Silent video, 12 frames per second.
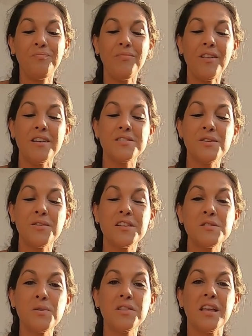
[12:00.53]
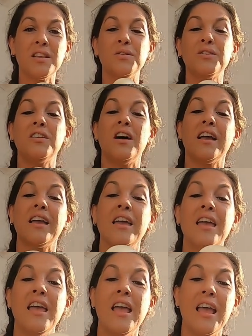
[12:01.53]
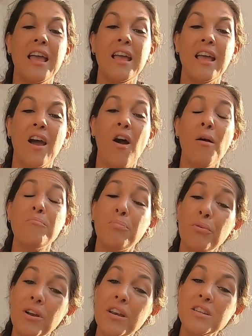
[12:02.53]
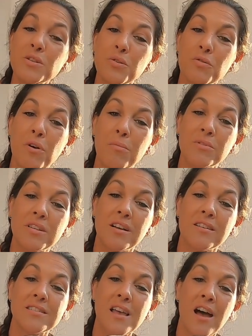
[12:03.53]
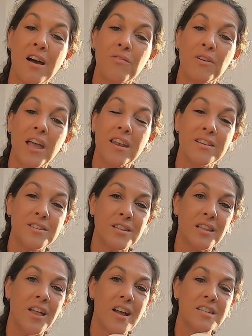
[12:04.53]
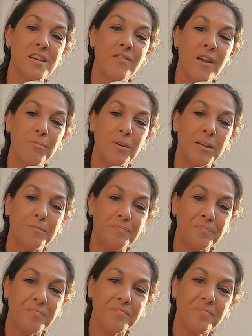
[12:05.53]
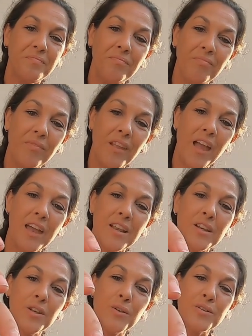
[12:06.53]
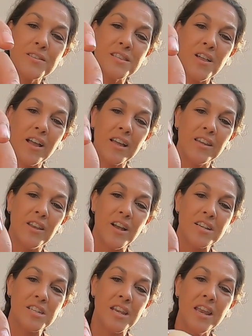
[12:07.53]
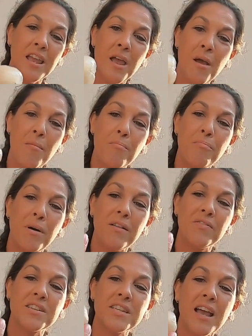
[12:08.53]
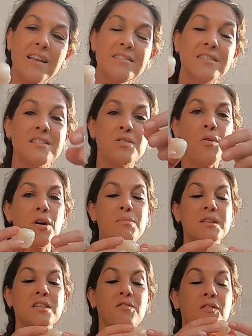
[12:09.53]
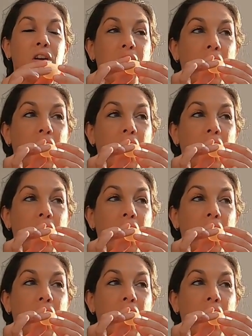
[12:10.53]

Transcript: So that's what they look like. I'm pretty sure the ramutangs are related to the lychee family, and it looks like a lychee, but the taste is quite a bit different.